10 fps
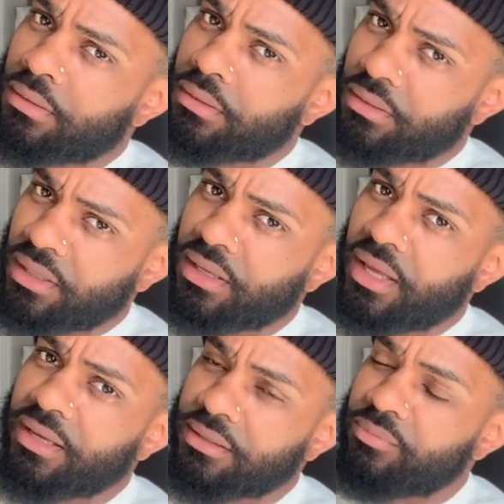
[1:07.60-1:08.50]
Yeah,
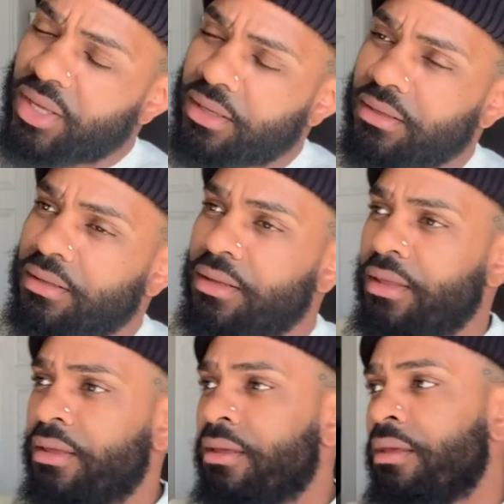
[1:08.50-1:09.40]
anklet made.
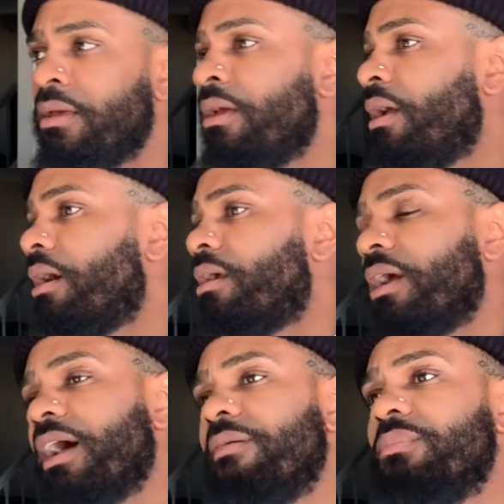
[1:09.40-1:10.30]
I done
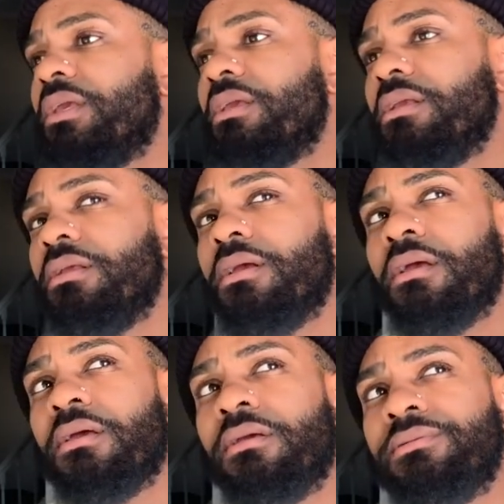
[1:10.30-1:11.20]
got me
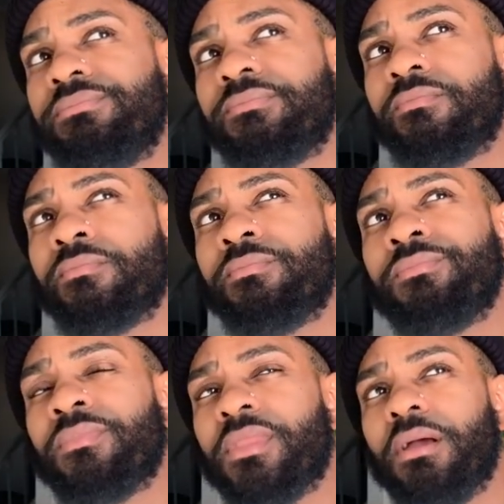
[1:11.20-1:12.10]

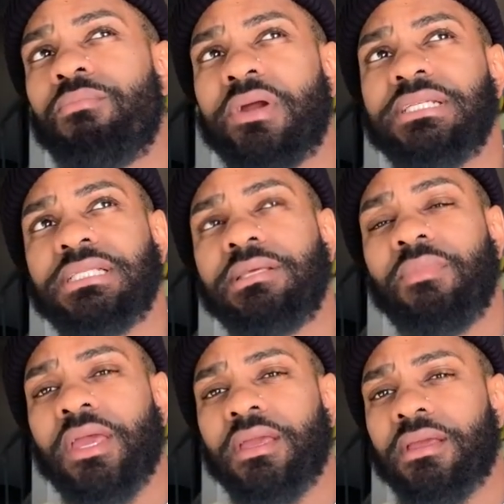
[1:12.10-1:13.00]
a bracelet
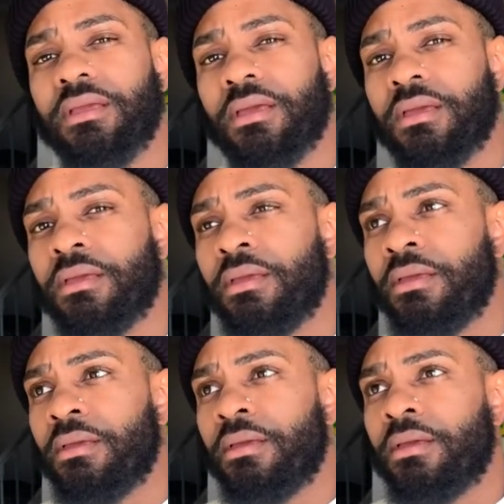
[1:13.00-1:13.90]
made.
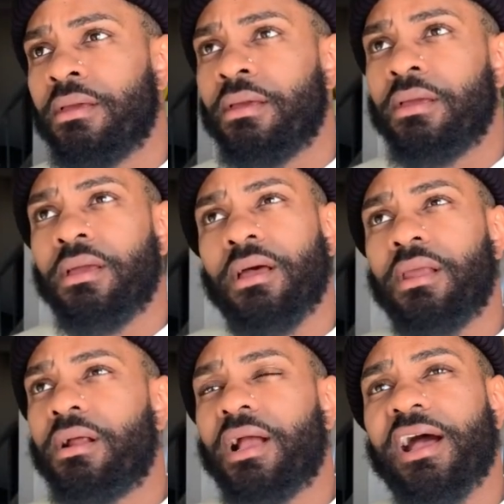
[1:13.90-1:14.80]
I
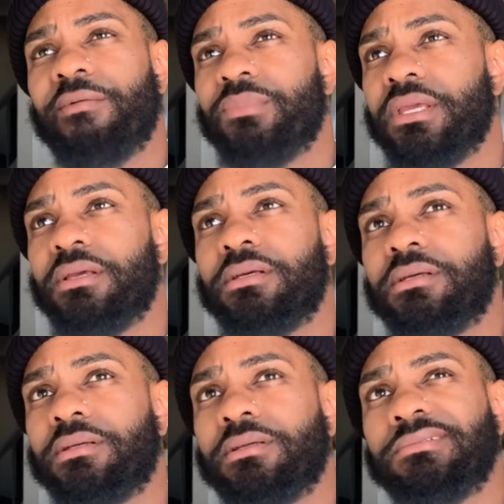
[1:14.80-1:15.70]
done got me
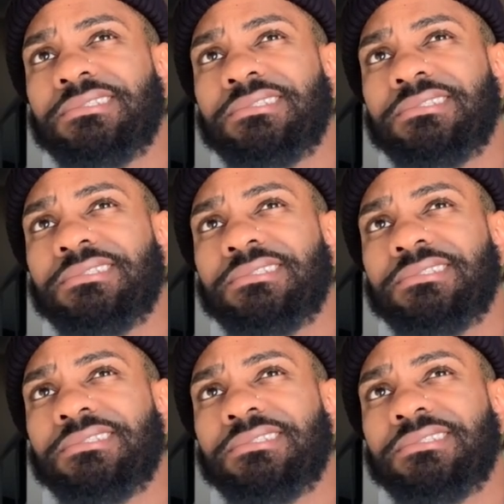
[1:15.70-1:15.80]
a